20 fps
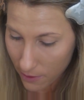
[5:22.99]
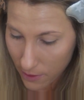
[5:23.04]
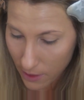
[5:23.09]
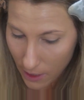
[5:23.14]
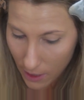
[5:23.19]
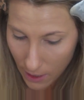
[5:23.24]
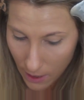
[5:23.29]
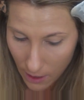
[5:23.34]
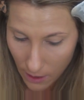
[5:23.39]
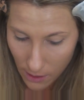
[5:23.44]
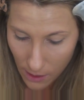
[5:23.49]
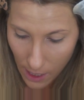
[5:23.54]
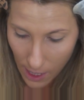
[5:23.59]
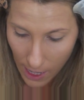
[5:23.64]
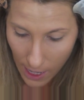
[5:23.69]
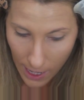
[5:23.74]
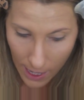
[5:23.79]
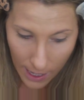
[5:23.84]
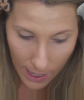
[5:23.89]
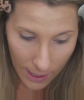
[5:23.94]
Then
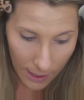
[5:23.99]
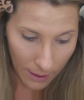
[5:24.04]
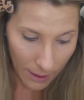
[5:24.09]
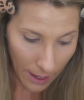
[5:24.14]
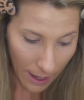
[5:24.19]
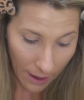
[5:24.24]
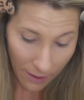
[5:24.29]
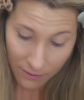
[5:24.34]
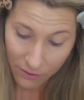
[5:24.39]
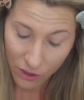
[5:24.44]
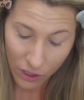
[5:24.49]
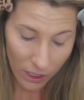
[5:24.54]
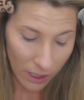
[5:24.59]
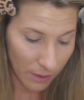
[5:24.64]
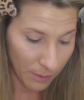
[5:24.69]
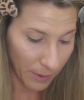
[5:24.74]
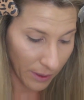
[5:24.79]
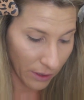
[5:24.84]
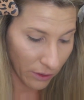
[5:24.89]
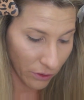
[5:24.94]
I have
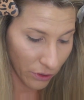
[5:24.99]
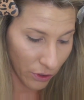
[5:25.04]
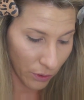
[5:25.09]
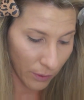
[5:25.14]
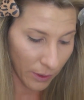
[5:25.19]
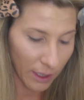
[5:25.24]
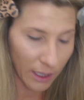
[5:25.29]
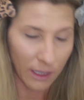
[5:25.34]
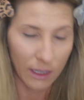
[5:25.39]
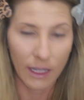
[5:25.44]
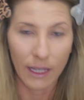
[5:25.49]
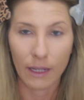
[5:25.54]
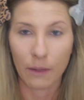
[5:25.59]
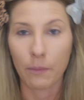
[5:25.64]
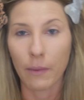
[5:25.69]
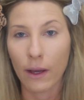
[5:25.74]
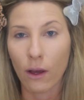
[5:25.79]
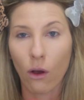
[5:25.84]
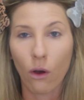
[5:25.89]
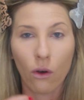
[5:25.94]
just been doing like
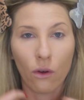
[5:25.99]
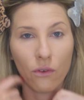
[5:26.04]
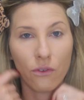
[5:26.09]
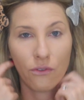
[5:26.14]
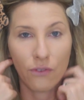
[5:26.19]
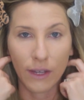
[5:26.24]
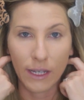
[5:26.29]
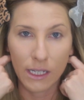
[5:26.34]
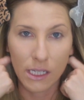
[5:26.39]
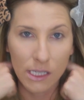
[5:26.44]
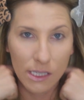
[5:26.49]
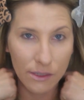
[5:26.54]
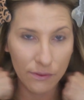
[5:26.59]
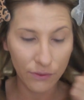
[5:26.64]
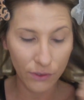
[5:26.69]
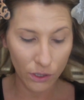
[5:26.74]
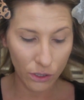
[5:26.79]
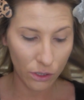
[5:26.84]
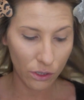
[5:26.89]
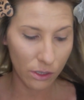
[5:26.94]
my whole face
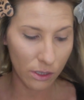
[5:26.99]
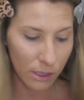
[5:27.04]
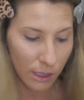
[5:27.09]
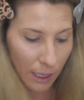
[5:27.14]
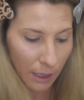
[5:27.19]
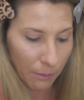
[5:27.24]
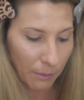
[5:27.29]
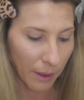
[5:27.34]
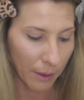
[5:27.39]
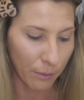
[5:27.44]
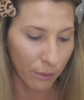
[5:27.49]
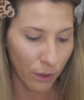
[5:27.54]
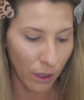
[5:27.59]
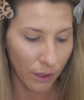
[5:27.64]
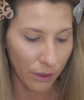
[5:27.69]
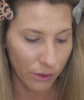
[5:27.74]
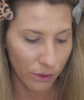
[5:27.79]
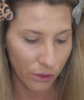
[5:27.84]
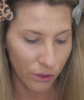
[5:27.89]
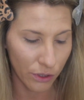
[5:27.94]
first, like my
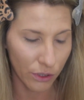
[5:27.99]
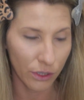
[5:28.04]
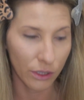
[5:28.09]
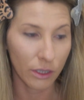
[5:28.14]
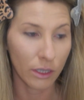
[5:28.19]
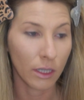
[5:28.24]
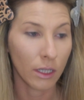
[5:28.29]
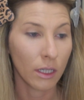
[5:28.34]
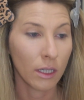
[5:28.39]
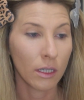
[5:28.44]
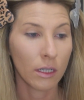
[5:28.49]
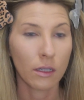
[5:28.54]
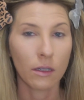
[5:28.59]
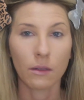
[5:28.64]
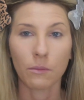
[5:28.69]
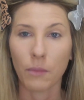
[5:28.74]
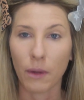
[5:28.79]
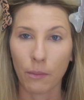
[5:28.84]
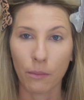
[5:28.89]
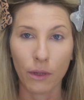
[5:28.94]
bronzer,
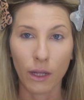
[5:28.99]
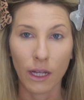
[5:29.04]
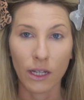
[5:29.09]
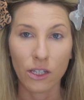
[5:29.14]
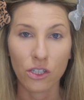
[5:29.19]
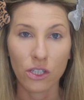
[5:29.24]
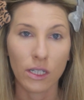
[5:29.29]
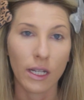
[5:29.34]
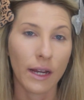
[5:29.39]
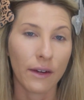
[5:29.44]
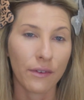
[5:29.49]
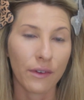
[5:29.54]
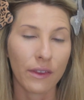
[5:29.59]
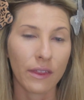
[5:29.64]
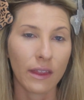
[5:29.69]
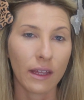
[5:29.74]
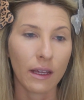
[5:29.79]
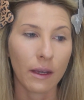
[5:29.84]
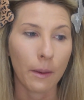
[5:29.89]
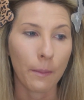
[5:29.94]
my blush and
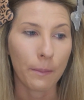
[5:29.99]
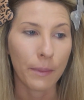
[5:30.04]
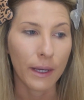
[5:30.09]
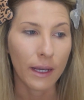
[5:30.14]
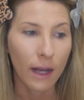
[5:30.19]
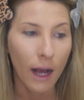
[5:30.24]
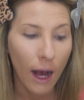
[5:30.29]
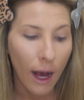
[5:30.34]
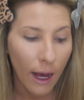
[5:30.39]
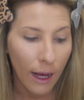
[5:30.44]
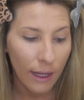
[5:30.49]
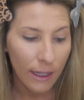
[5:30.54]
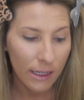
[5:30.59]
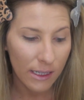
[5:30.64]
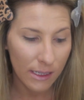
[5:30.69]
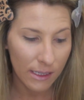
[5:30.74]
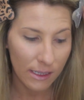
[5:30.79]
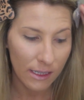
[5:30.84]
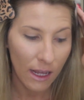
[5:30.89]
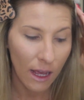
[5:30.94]
everything,
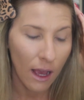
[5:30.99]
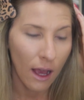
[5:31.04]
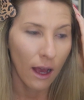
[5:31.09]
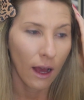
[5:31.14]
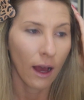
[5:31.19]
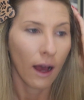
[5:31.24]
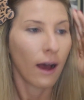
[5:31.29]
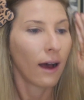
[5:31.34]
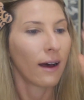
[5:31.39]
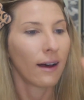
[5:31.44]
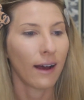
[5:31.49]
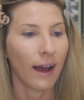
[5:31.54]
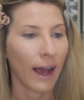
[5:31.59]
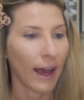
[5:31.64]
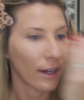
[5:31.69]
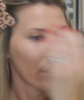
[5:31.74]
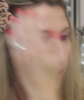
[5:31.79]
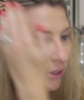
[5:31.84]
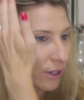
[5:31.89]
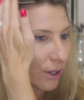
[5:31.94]
because
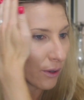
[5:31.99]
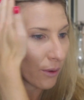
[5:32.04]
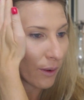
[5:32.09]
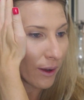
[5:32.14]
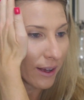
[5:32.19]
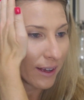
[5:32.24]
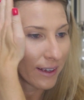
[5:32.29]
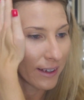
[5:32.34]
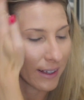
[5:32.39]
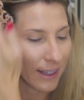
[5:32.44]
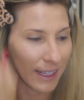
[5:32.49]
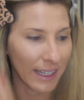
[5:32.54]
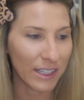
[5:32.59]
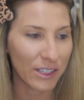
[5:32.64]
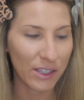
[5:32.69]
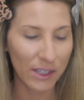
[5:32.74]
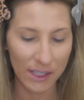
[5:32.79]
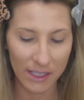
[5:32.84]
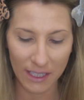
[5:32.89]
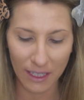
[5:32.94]
I don't know, it
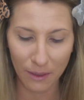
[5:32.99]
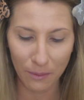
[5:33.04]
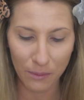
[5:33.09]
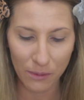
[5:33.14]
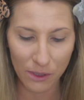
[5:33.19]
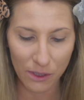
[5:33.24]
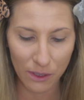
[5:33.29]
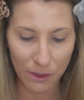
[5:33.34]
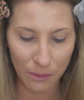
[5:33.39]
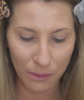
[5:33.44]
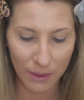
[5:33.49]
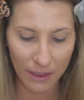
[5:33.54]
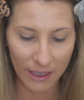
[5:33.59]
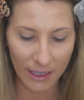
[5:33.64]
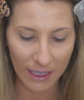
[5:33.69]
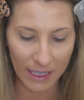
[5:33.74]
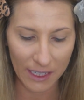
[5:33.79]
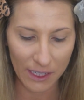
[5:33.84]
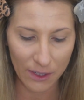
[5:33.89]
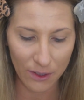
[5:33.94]
just seems to be
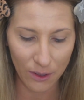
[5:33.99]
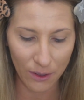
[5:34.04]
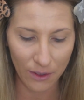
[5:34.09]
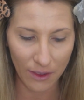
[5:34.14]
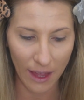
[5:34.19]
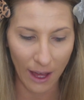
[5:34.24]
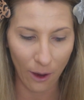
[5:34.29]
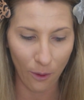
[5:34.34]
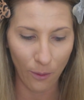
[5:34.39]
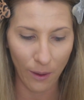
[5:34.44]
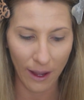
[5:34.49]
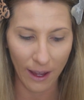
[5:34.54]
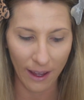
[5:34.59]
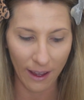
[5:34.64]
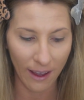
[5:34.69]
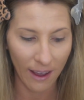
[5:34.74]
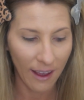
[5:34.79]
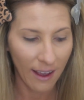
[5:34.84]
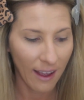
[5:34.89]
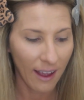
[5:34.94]
easier that
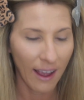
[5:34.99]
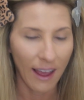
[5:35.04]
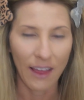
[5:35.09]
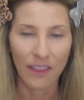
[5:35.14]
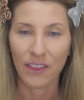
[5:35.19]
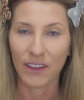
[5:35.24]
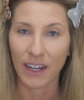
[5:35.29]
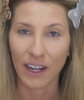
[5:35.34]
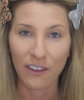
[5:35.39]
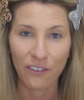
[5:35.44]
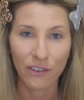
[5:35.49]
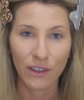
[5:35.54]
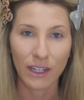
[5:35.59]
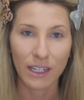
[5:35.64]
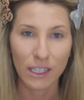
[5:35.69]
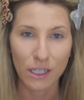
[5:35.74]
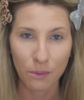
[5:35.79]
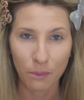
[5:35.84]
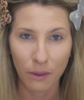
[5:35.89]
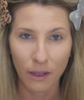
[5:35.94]
way. And then I
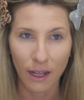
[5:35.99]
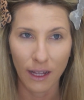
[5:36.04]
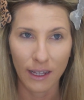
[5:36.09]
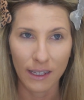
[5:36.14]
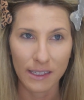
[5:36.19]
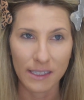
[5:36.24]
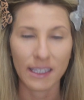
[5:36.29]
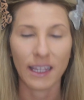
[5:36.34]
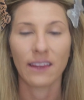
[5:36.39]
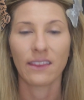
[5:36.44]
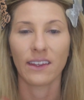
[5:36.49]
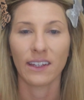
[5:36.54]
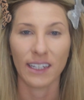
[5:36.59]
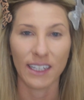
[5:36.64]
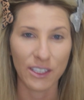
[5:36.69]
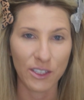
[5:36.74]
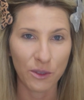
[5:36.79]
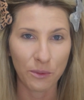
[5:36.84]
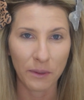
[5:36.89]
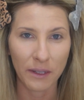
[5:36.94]
fix plus and then
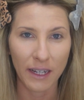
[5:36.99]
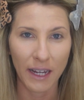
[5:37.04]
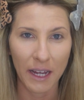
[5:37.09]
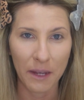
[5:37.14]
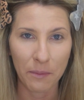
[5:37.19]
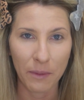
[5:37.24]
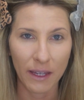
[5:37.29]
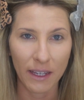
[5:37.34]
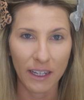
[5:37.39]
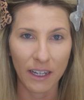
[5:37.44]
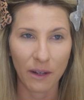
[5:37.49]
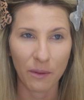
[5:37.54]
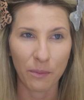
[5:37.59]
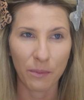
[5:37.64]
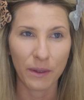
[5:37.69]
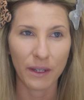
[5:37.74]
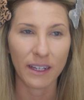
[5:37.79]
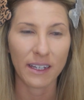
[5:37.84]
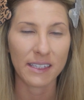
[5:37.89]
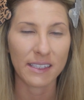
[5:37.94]
I do my eye makeup,
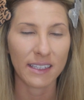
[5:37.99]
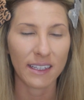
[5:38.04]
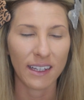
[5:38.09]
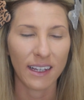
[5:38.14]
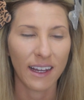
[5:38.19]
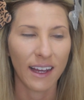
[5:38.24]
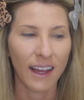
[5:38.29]
because